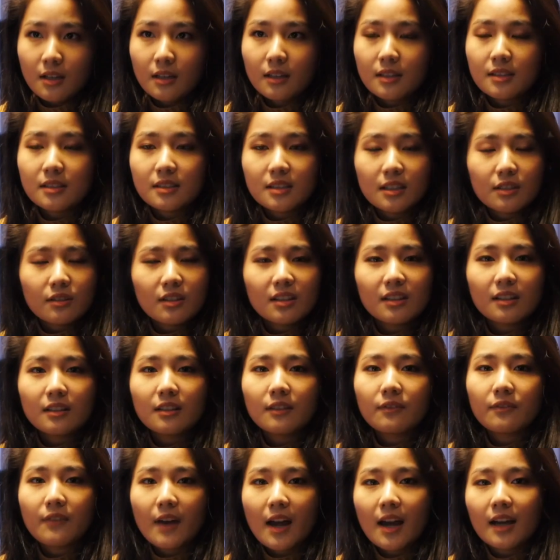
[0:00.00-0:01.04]
Considering that
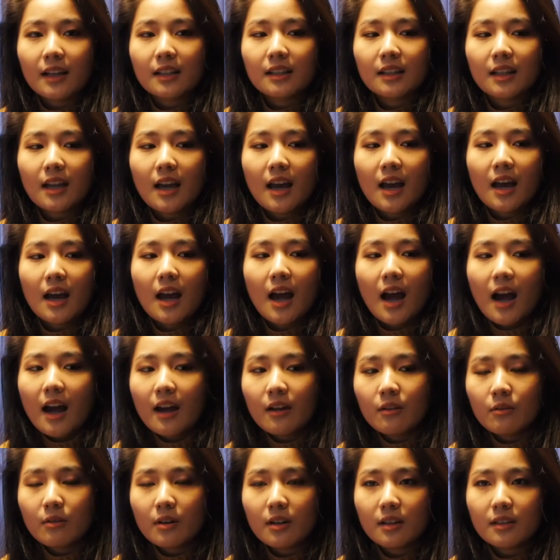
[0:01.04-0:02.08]
the fact that
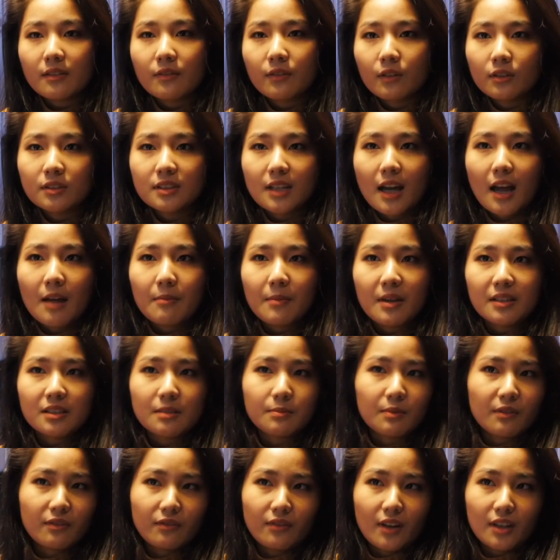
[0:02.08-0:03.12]
I worked full-time as
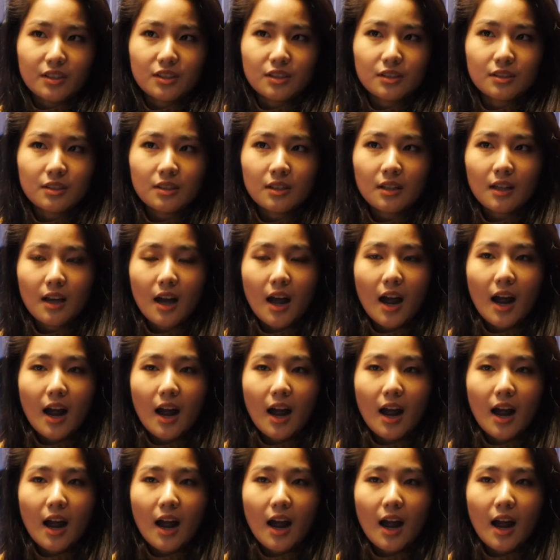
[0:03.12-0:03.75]
a professional,